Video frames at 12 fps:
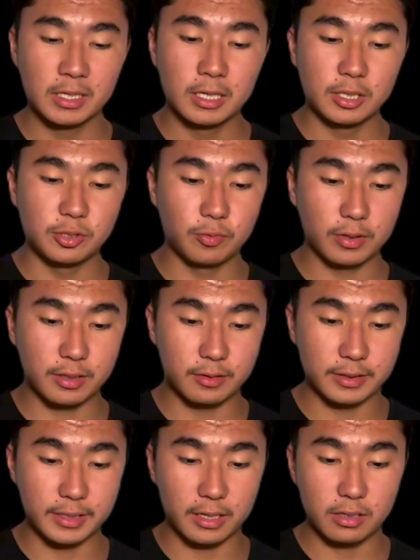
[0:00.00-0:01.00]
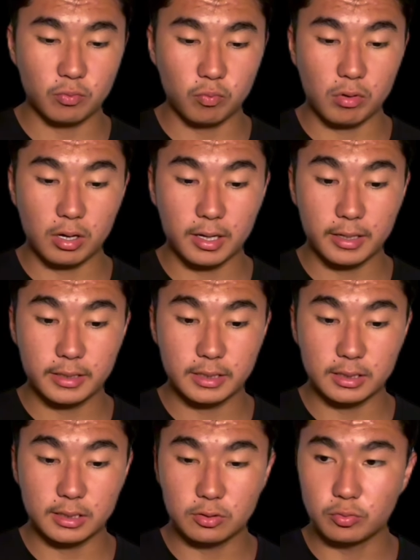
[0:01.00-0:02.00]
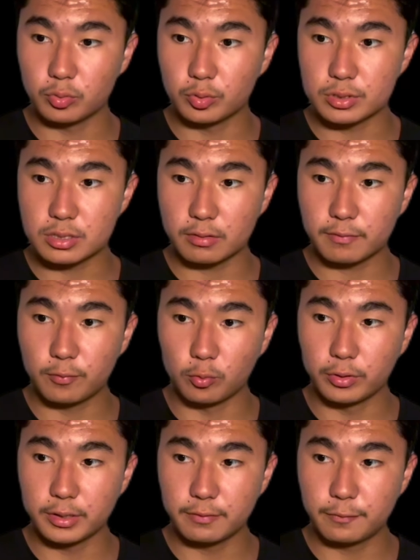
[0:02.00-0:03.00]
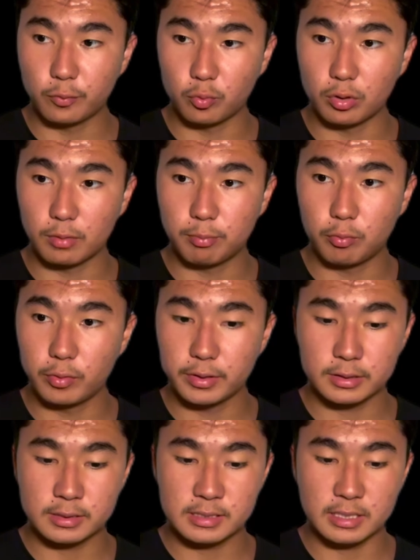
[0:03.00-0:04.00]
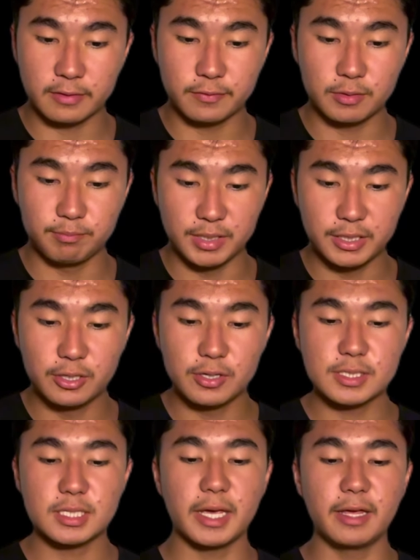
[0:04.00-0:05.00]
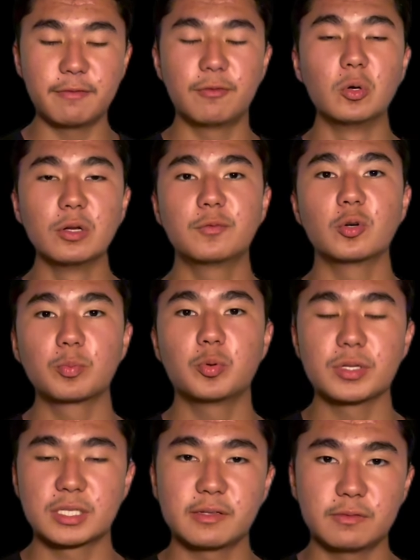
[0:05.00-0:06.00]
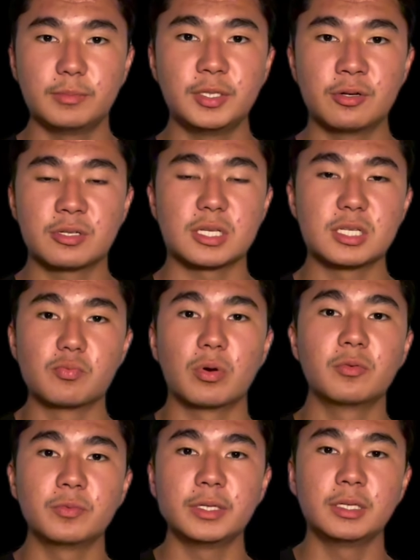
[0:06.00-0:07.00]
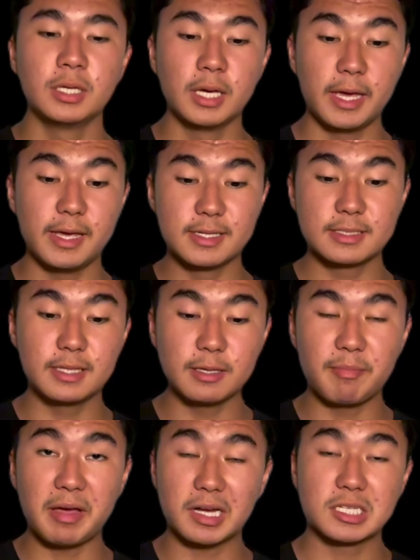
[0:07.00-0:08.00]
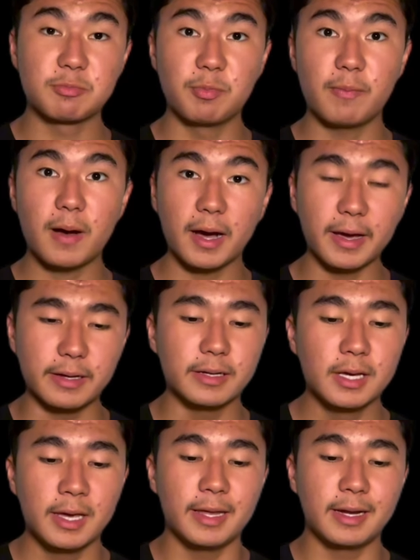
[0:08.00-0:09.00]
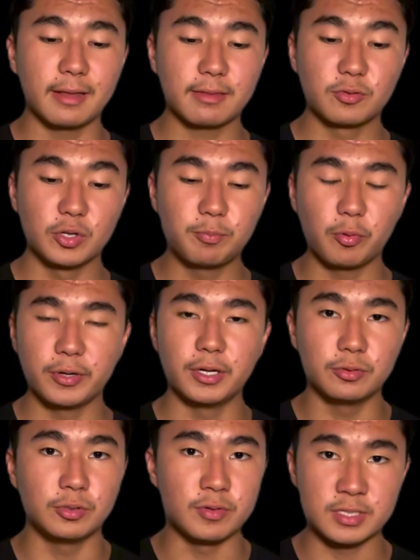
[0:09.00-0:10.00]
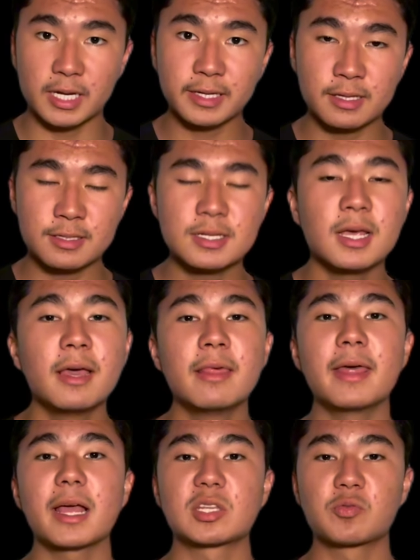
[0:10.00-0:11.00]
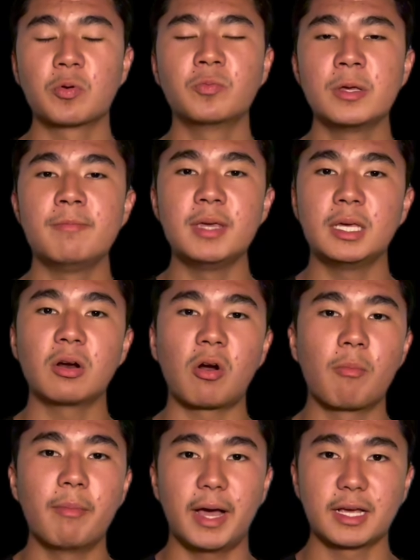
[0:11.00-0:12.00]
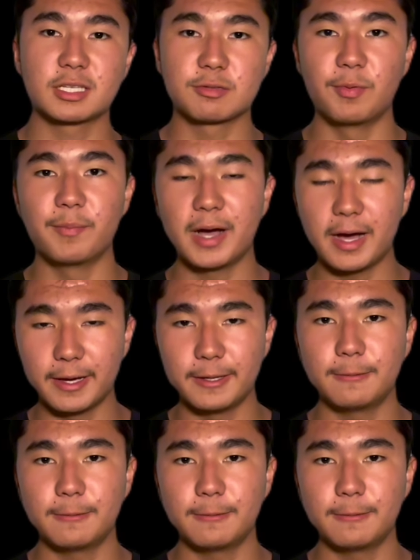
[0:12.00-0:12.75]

you are going to get y equals 44.7 meters. And 44.7 meters is the maximum height. And at 3.02 seconds, that's when we meet our maximum height.